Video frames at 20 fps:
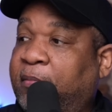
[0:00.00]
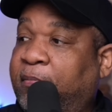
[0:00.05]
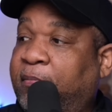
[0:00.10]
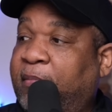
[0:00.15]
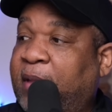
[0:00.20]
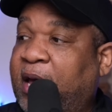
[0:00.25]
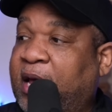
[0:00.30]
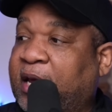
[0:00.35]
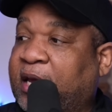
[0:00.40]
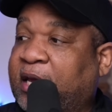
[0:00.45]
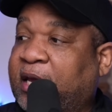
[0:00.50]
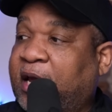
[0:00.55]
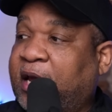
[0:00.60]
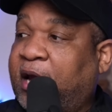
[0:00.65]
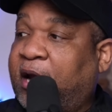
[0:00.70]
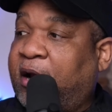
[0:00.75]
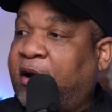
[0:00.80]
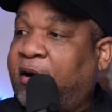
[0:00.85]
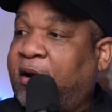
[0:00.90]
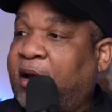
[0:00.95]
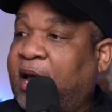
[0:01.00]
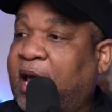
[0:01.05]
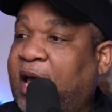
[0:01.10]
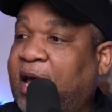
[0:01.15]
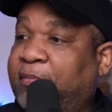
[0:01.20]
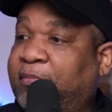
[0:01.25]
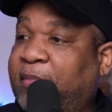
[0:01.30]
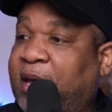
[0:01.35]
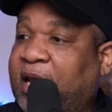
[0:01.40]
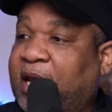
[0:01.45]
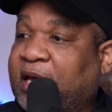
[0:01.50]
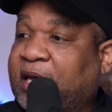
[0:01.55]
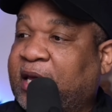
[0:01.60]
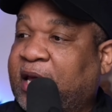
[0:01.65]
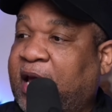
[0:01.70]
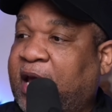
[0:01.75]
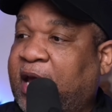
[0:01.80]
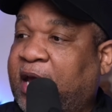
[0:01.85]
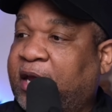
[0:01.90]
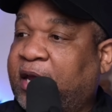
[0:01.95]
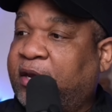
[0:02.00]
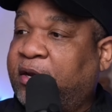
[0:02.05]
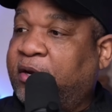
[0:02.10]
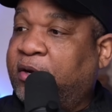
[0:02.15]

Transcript: Medicare, and Medicaid.